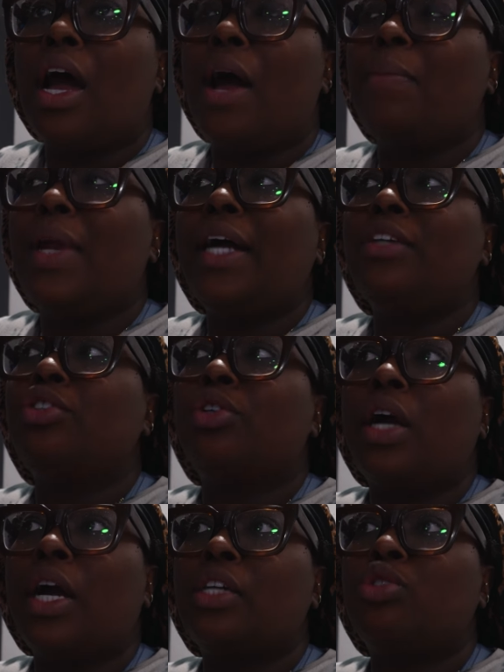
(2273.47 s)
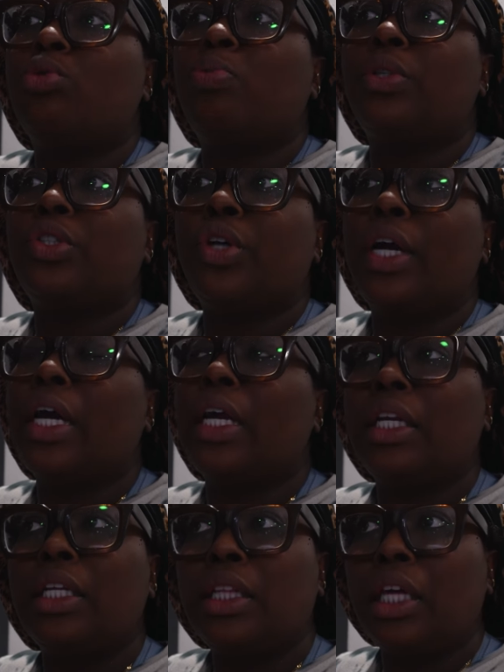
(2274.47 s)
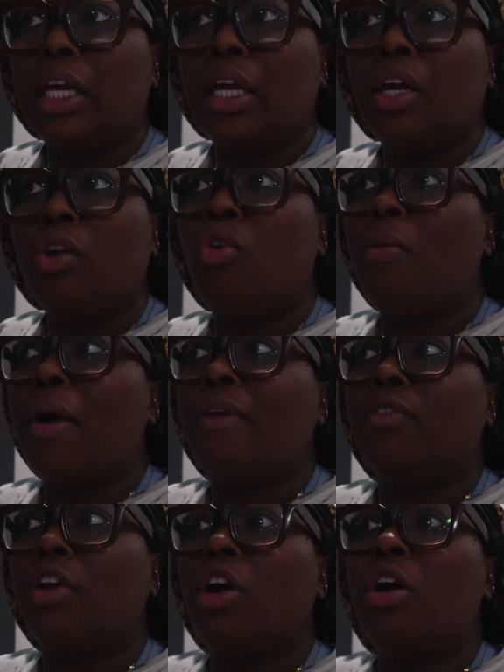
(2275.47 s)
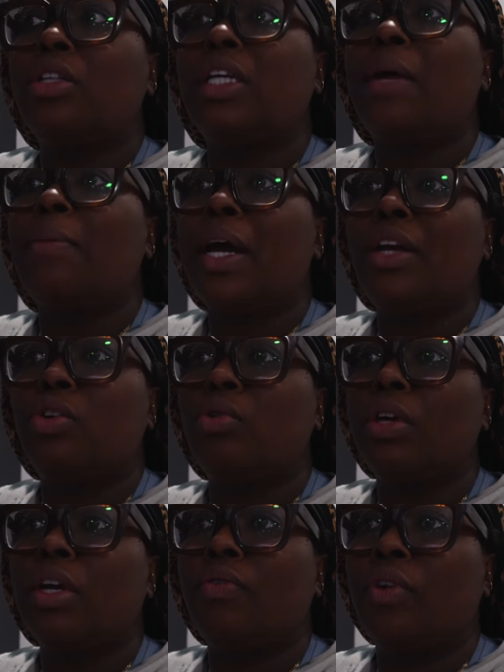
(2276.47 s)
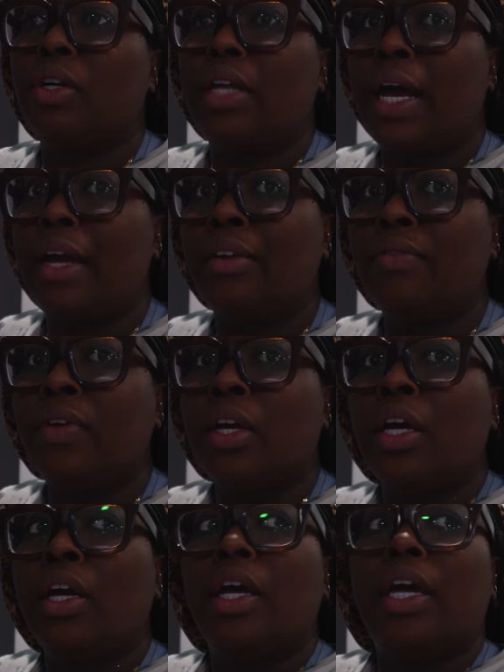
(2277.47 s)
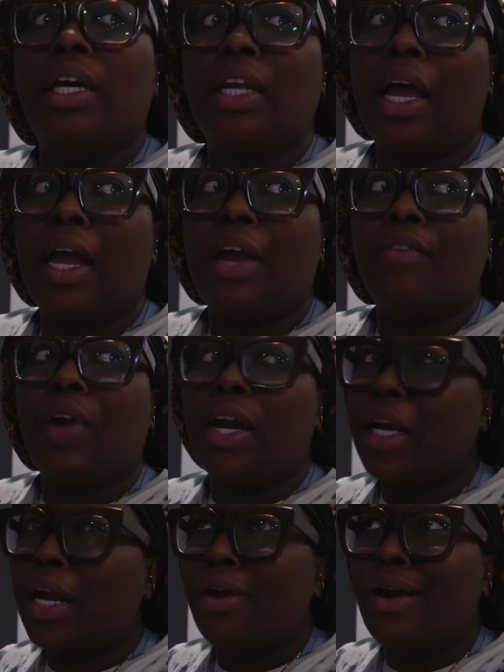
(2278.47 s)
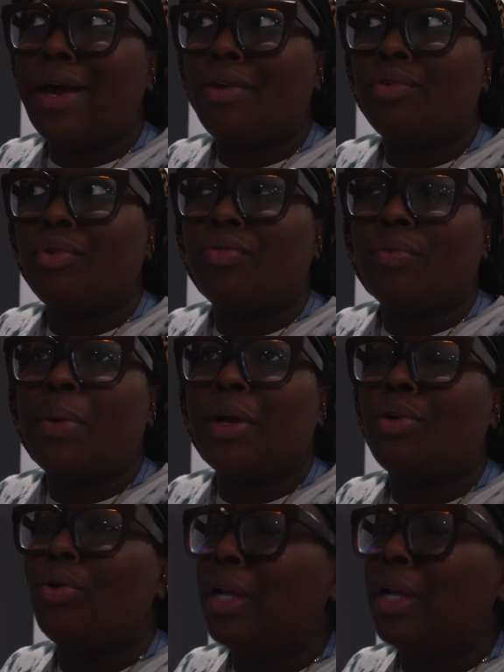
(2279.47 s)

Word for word: I'm not trying to portray anything on my vlog that I'm not doing in real life and like right now I don't know if I'm about to go